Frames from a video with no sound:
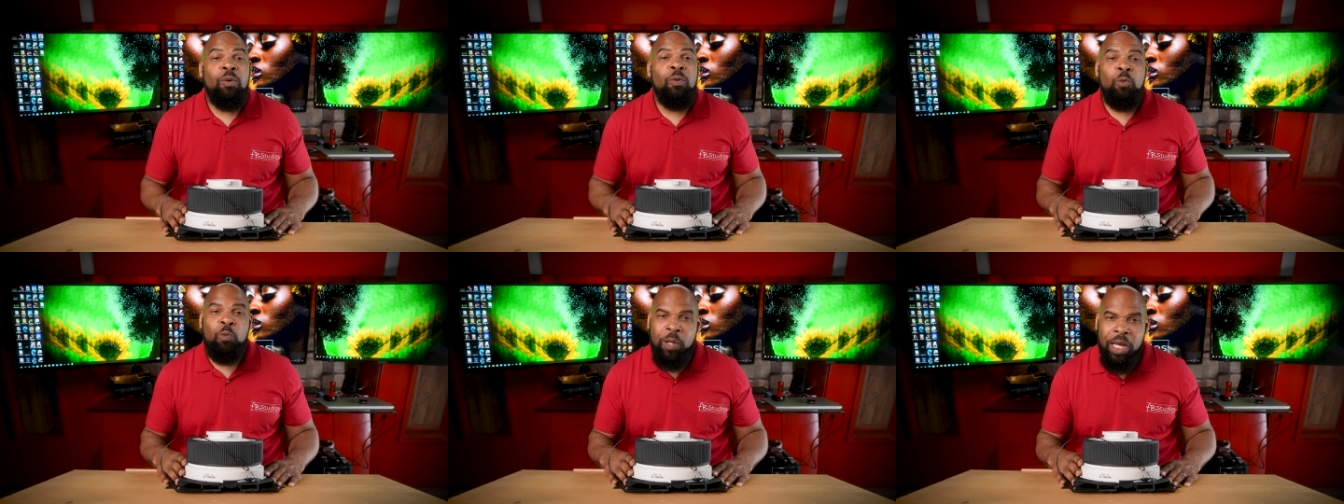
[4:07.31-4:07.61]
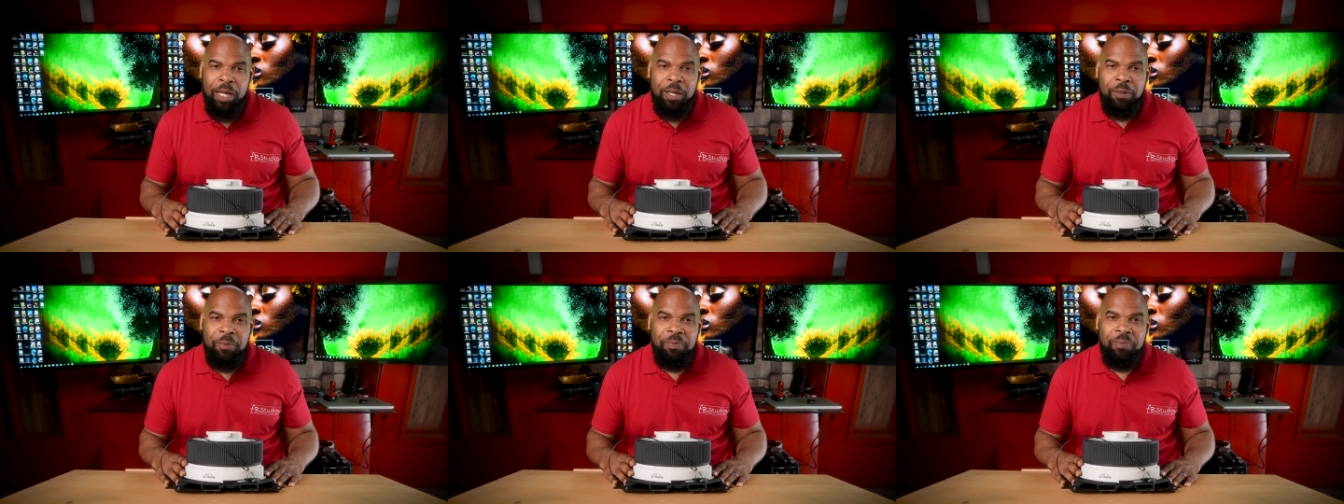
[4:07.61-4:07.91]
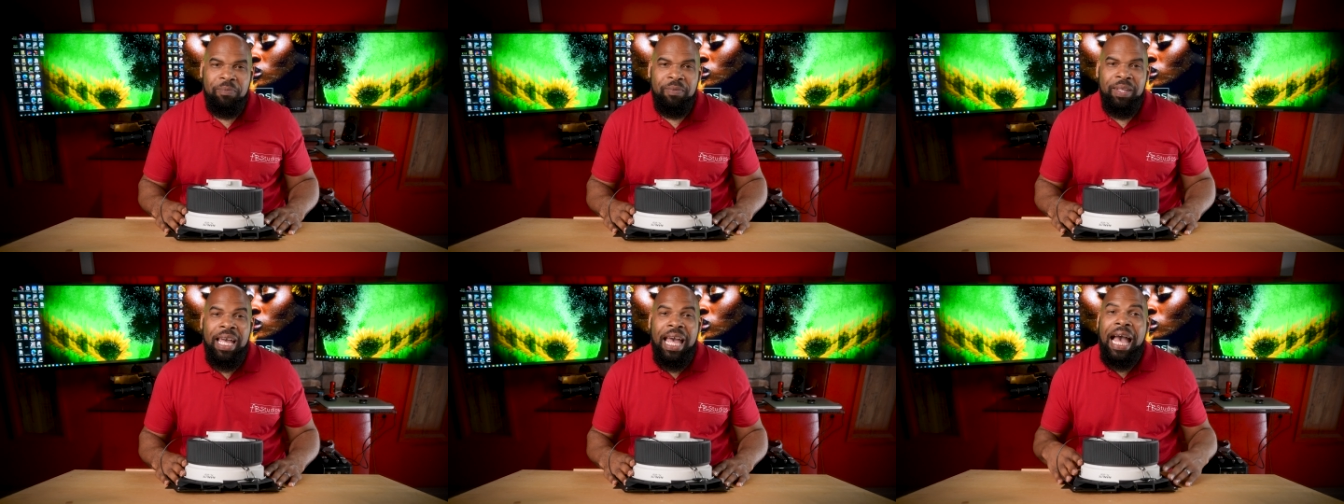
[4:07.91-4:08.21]
Well,
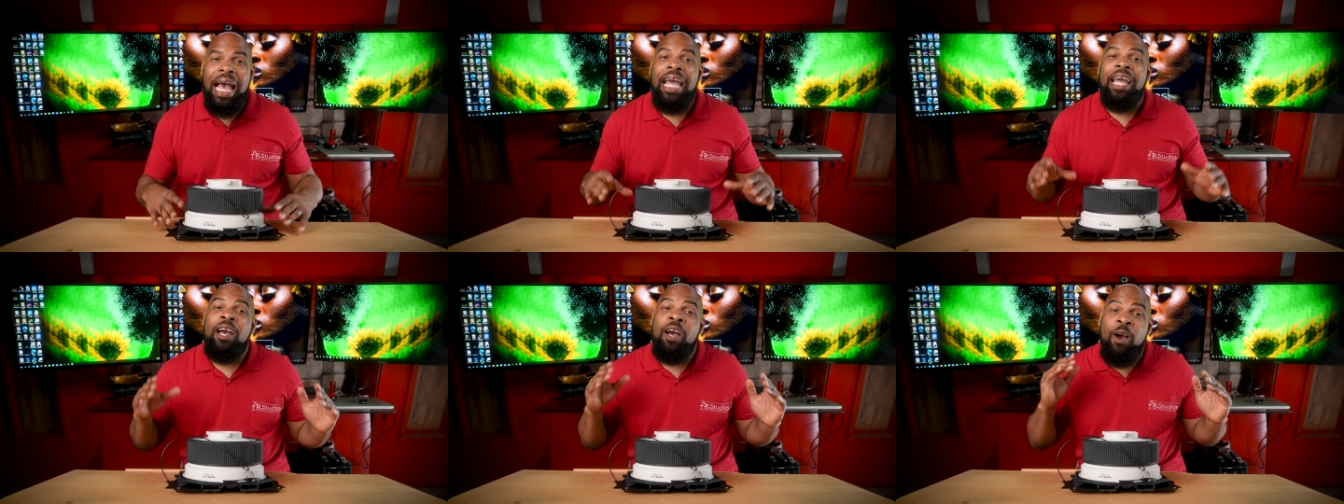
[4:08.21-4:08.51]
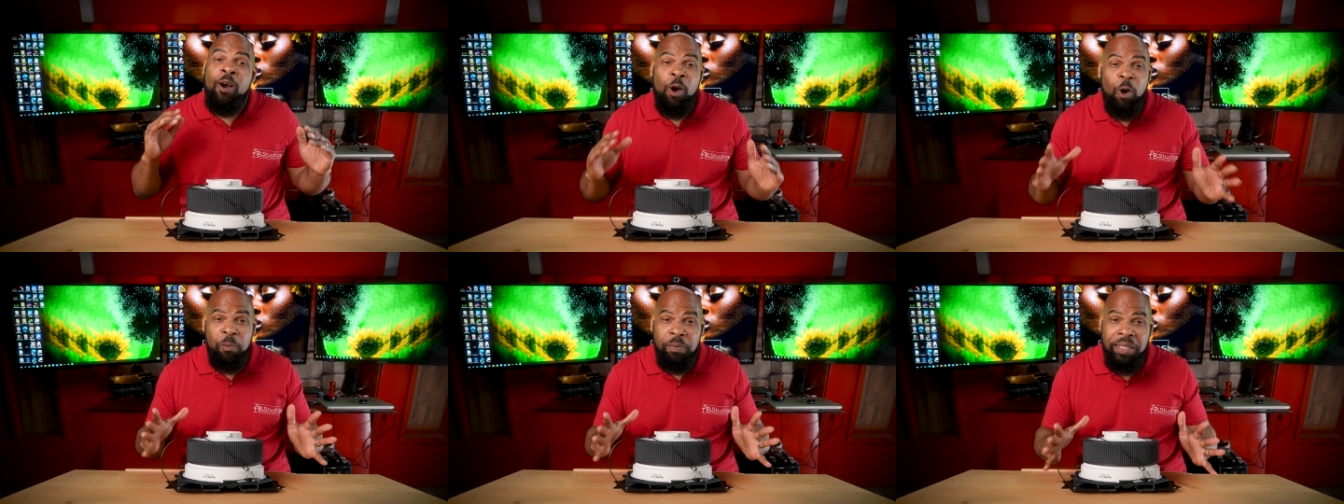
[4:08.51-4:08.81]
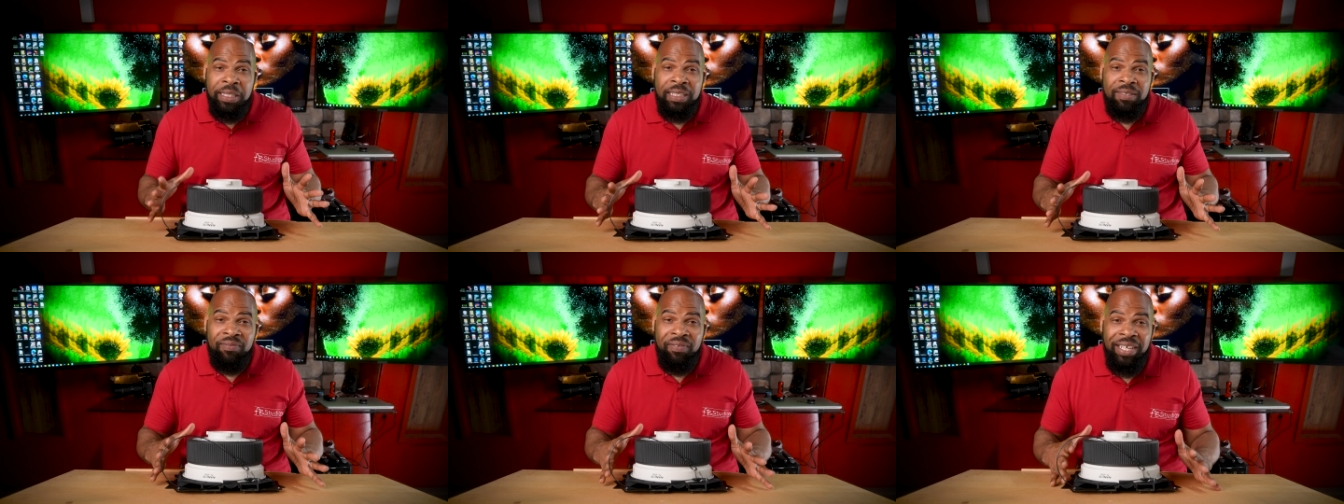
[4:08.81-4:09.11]
I hope
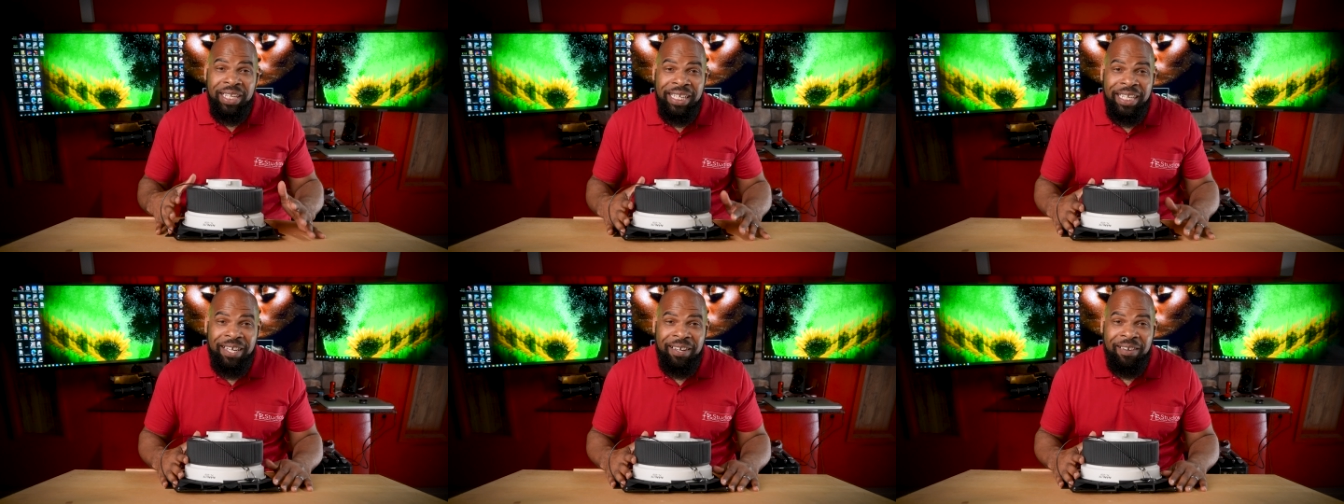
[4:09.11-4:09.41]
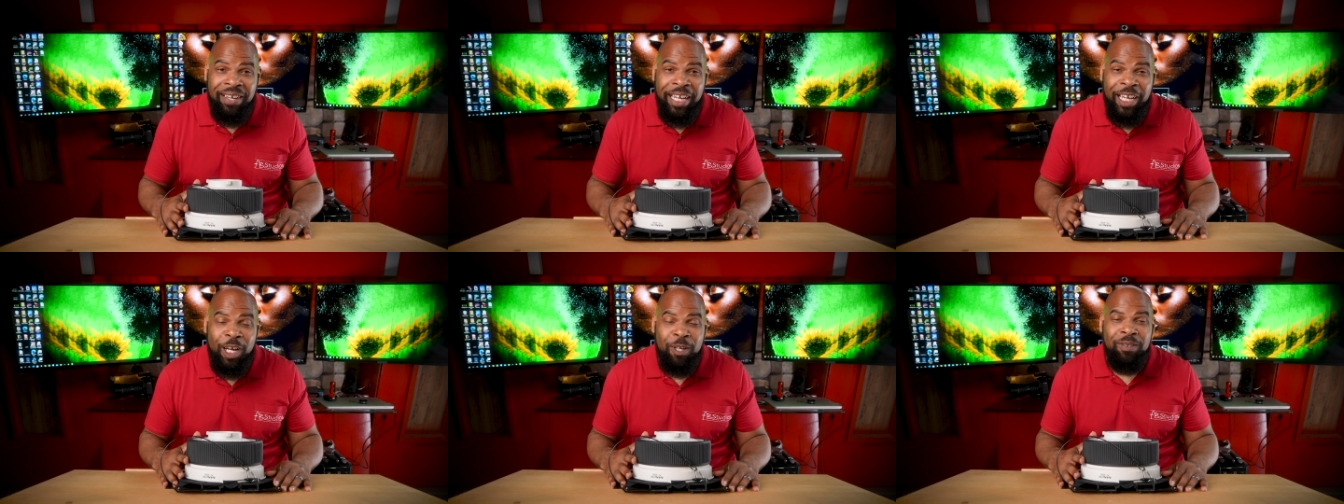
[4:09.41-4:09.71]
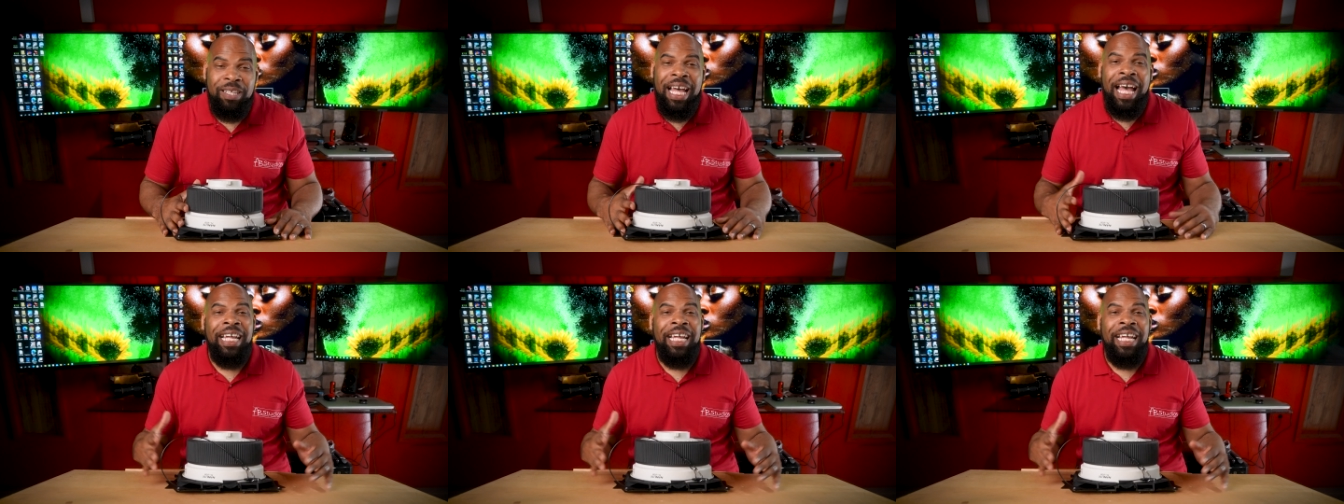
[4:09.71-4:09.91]
this video helped.